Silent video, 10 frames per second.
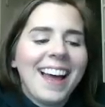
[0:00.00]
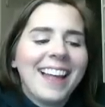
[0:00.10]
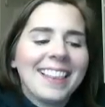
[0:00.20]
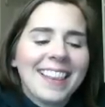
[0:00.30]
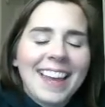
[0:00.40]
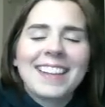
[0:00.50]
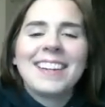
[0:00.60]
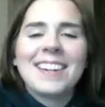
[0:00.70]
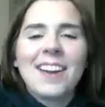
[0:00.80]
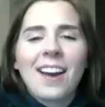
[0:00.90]
Likely
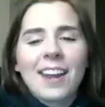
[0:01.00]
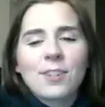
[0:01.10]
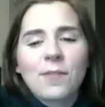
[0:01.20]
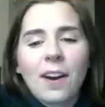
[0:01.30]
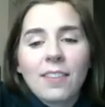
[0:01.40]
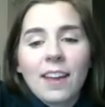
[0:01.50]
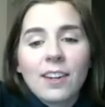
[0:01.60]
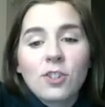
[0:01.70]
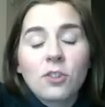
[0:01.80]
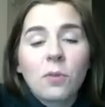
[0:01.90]
to not catch fire. That
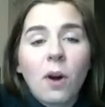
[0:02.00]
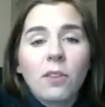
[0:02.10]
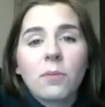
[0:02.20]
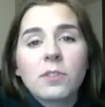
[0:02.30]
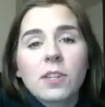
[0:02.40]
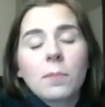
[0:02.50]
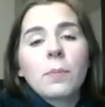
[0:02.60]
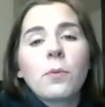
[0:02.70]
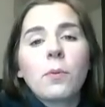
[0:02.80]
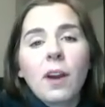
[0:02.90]
is true, although some
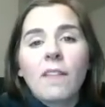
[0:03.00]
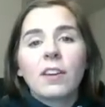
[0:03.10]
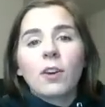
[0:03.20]
people were having